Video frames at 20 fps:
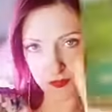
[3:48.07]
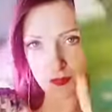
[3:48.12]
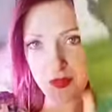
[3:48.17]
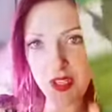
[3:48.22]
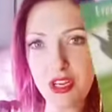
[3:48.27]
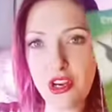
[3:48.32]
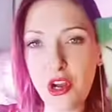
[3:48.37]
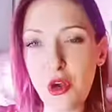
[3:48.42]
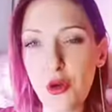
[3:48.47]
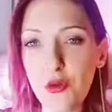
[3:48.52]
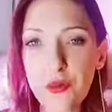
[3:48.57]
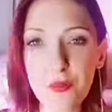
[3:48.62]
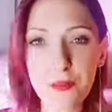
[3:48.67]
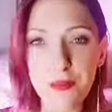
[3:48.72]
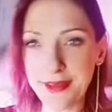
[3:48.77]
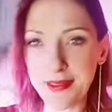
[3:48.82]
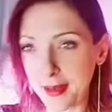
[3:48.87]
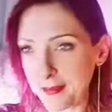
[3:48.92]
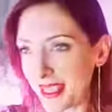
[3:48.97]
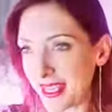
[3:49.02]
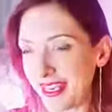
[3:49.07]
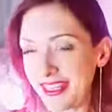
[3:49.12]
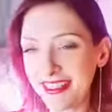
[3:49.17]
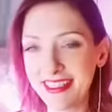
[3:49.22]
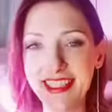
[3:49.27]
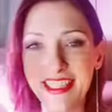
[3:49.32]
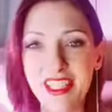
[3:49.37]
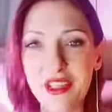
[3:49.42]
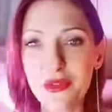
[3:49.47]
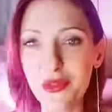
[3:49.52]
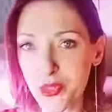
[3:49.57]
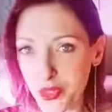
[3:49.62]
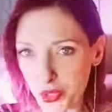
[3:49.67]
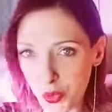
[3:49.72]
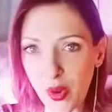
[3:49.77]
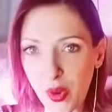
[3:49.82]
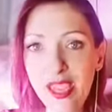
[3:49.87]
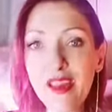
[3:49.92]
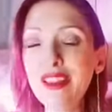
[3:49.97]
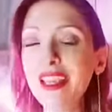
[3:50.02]
you know, I'm getting like you
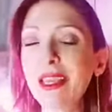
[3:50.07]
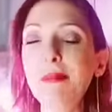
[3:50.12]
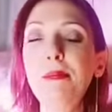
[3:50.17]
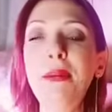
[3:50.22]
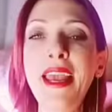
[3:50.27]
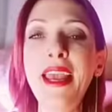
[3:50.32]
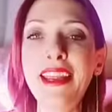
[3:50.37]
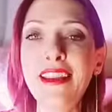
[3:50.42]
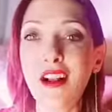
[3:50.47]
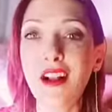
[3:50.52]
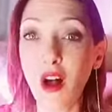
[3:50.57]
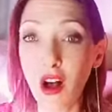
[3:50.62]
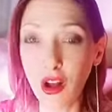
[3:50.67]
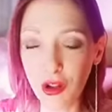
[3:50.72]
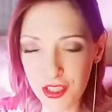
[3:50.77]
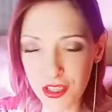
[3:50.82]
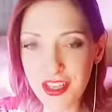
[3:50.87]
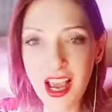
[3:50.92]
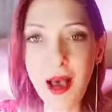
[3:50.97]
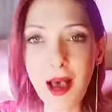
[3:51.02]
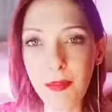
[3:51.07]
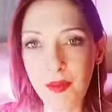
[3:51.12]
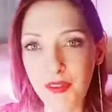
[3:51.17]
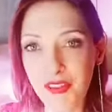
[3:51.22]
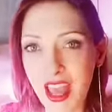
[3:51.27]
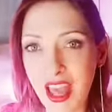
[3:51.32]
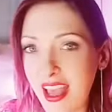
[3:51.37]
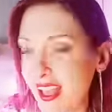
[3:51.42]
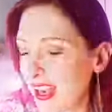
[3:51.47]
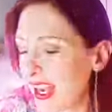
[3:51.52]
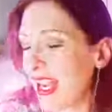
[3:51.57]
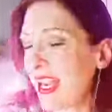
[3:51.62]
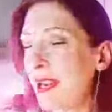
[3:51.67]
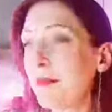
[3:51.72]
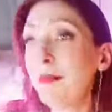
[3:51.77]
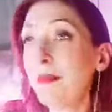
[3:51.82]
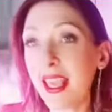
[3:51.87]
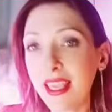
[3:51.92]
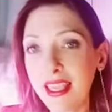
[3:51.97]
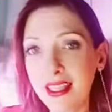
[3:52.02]
squiggling paint on top of that and it
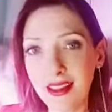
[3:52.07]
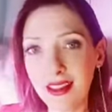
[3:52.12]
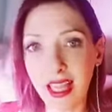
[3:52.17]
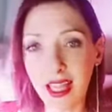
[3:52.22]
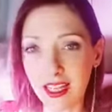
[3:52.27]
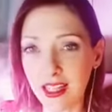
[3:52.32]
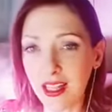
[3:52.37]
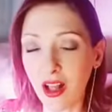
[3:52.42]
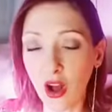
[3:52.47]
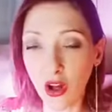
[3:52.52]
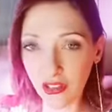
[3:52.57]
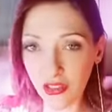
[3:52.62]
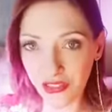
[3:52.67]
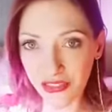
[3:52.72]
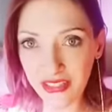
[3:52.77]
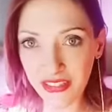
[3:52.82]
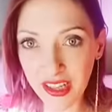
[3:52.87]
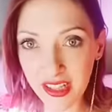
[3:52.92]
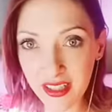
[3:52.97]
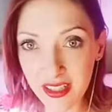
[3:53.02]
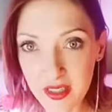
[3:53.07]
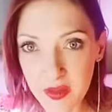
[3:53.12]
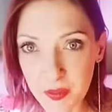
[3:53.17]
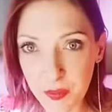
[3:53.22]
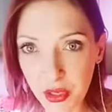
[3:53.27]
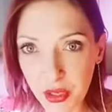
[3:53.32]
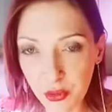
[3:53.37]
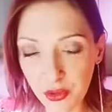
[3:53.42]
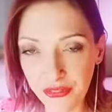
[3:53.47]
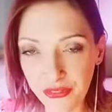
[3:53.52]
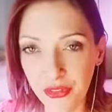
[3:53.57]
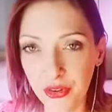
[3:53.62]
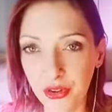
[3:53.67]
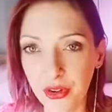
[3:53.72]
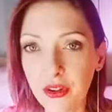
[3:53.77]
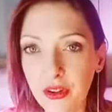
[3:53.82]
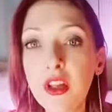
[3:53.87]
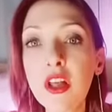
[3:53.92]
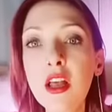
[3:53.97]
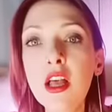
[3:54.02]
make it, and all of a sudden it's
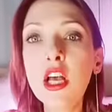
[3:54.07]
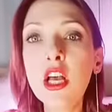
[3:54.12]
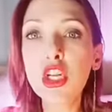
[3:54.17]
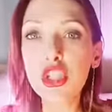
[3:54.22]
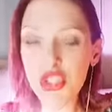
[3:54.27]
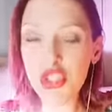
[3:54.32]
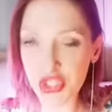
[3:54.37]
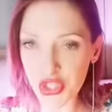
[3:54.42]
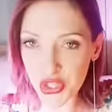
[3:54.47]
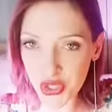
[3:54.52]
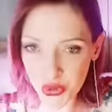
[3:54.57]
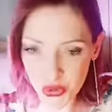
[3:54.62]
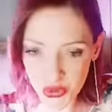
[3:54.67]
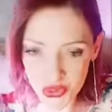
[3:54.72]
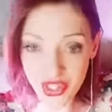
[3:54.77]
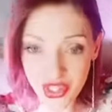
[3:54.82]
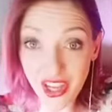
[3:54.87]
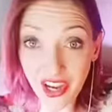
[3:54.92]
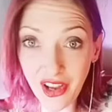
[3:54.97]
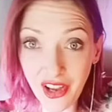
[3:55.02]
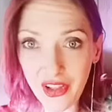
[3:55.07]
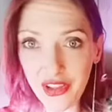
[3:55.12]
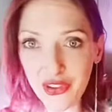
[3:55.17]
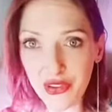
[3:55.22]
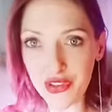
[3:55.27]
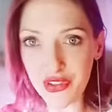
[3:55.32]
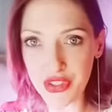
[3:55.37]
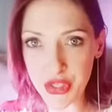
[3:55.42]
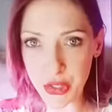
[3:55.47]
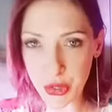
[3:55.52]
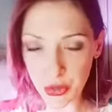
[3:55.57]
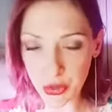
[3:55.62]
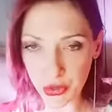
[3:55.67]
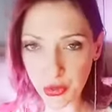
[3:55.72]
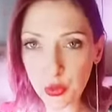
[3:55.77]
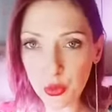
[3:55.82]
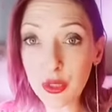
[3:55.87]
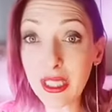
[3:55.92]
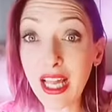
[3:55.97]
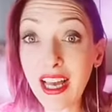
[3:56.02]
beautiful. Choose the colors
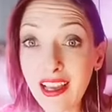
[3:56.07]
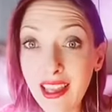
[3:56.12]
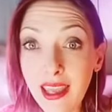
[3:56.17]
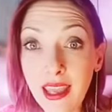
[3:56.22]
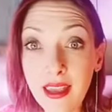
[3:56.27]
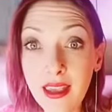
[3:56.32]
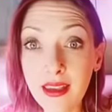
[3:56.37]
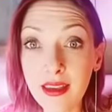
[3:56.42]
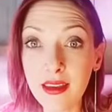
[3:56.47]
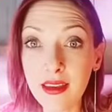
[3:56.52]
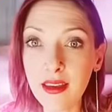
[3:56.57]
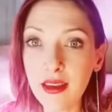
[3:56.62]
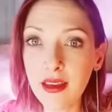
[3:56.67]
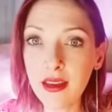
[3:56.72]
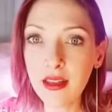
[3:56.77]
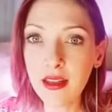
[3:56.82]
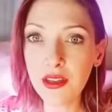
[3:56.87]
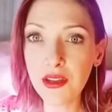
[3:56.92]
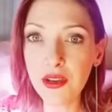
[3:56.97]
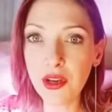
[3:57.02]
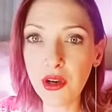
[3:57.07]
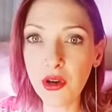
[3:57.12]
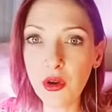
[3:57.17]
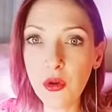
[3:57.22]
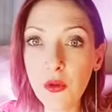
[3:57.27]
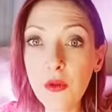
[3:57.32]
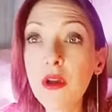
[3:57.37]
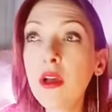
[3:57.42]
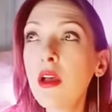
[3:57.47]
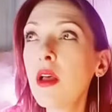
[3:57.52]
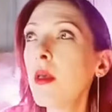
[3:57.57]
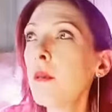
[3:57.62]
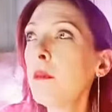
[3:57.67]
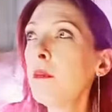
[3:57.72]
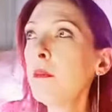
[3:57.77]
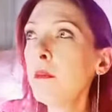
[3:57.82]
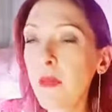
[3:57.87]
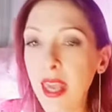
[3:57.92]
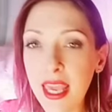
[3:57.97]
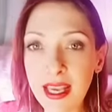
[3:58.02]
you like, you know,
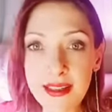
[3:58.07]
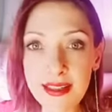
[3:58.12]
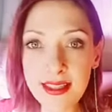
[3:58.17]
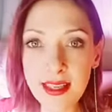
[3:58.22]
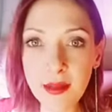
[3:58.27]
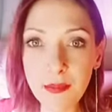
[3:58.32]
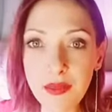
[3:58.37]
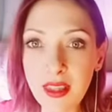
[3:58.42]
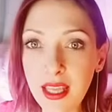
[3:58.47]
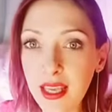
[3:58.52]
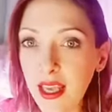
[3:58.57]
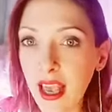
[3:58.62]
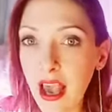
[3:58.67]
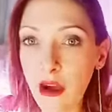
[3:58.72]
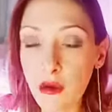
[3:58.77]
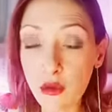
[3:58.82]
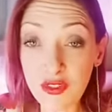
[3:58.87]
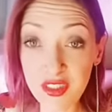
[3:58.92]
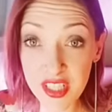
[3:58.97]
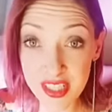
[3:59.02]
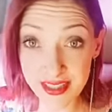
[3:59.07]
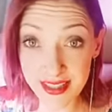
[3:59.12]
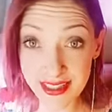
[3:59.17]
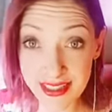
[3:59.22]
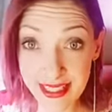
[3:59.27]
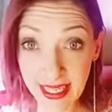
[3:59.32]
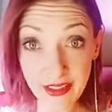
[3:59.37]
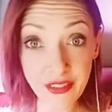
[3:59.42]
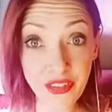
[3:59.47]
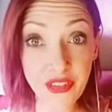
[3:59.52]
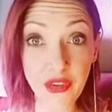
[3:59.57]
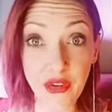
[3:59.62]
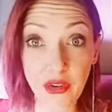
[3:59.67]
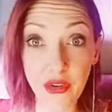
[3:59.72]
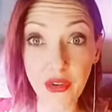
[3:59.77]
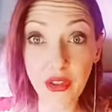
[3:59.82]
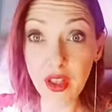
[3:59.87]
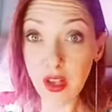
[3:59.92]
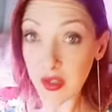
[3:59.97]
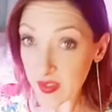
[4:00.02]
make something out of a
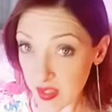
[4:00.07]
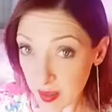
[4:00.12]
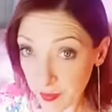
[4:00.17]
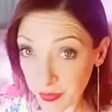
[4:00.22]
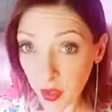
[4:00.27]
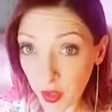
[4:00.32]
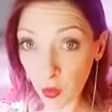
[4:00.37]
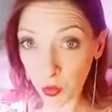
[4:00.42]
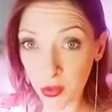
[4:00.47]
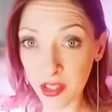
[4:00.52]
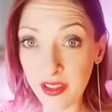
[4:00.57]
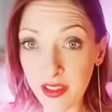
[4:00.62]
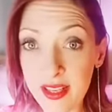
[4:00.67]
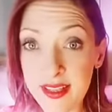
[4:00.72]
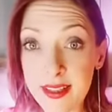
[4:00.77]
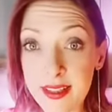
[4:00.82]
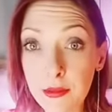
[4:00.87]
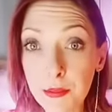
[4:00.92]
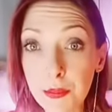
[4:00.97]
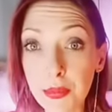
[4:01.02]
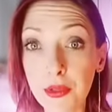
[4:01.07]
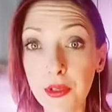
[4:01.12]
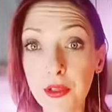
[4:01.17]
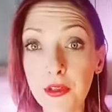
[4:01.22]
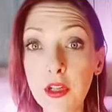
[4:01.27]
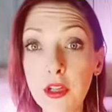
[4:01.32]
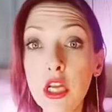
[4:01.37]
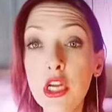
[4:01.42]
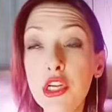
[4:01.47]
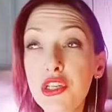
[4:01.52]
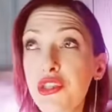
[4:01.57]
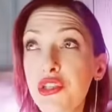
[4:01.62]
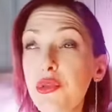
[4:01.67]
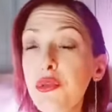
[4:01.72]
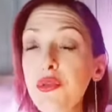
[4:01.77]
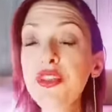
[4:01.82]
stencil, something really simple. Do